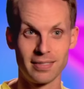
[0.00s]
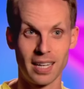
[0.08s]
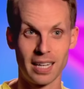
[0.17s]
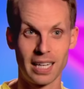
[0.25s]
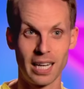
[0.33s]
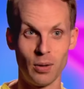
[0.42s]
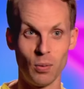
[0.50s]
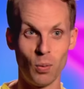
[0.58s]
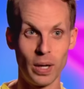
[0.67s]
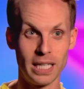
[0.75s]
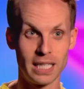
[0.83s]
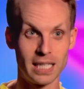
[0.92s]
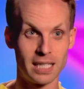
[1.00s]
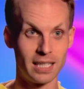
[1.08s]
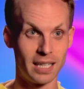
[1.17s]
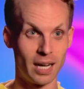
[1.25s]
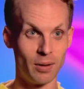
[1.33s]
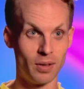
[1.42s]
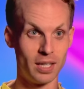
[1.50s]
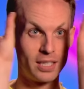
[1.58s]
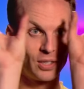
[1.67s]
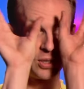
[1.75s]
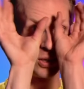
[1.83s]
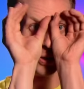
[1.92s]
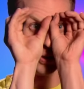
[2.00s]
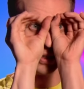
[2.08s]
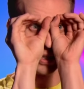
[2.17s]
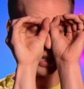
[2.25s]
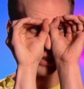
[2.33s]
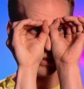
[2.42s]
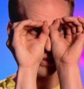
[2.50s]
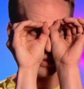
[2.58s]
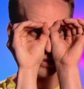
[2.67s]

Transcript: I can't wait to see how this turns out.